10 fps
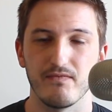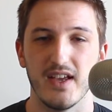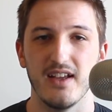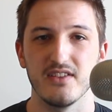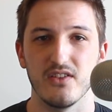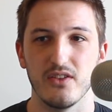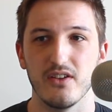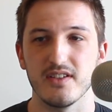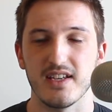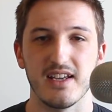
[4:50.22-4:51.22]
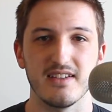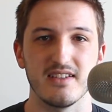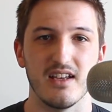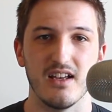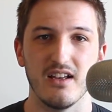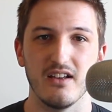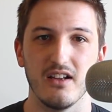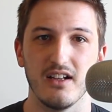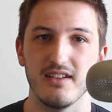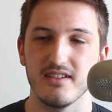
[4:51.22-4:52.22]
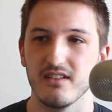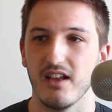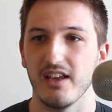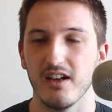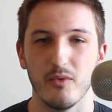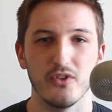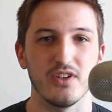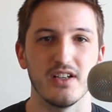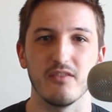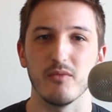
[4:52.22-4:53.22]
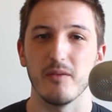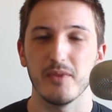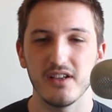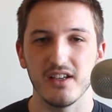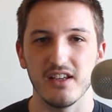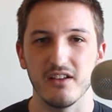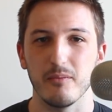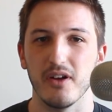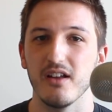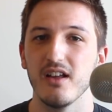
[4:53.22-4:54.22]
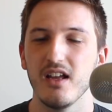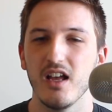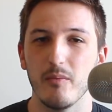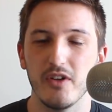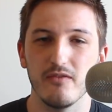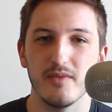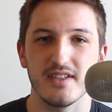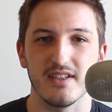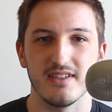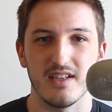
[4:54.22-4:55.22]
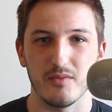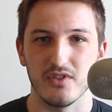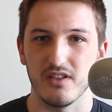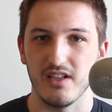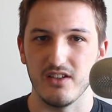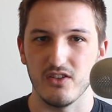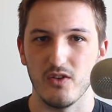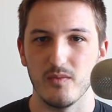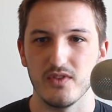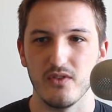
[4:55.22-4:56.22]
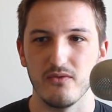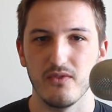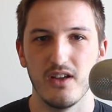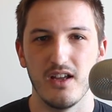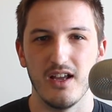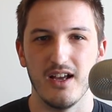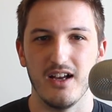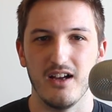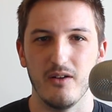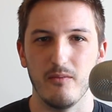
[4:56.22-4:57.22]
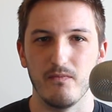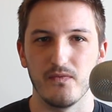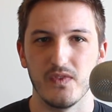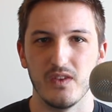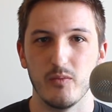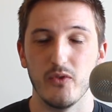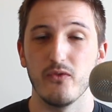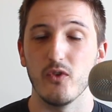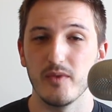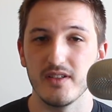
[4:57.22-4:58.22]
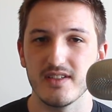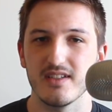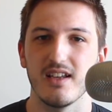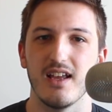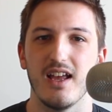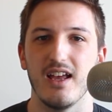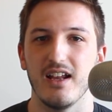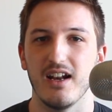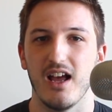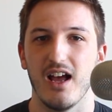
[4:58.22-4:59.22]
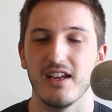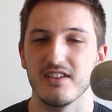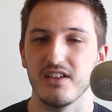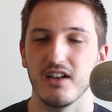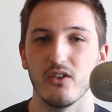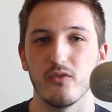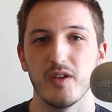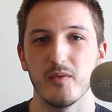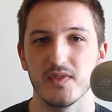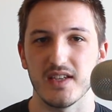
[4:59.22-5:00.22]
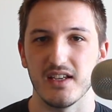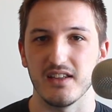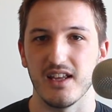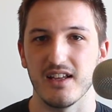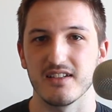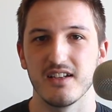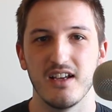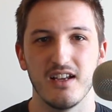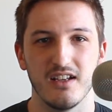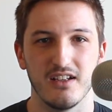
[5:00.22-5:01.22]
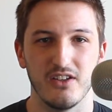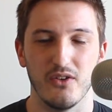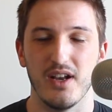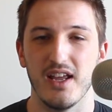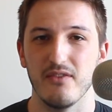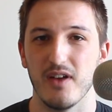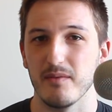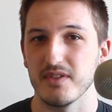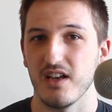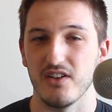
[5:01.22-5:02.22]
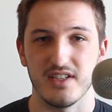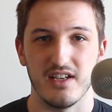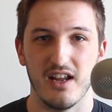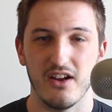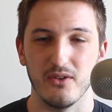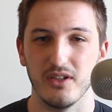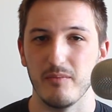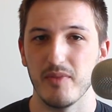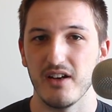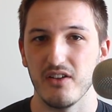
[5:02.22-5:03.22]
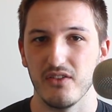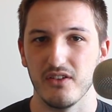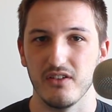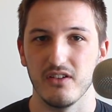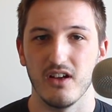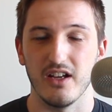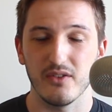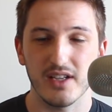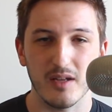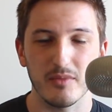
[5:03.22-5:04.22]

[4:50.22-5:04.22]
And so there is, I guess, uh, at least, again, I'm not trying to give my opinion here, but a bit of misconception in terms of um, performance. And I guess you get a lot of people saying that you know, native apps are just inherently better than Ionic